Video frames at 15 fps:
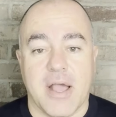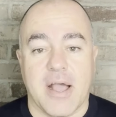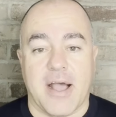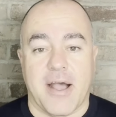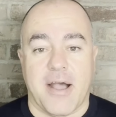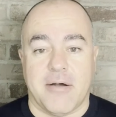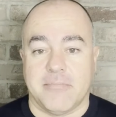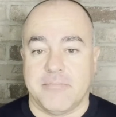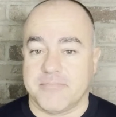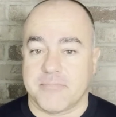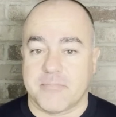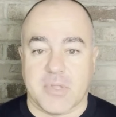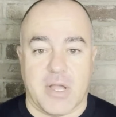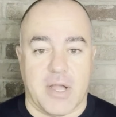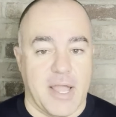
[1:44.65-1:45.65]

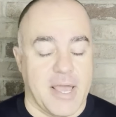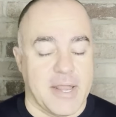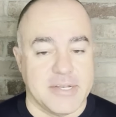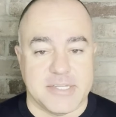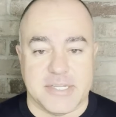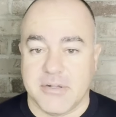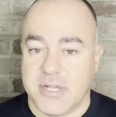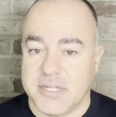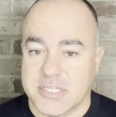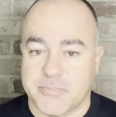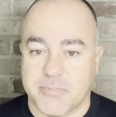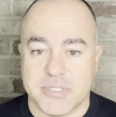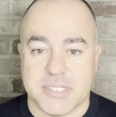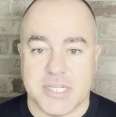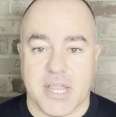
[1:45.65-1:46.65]
Um, I had a deal I just
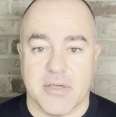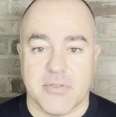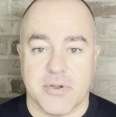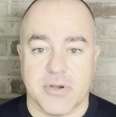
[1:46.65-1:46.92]
put together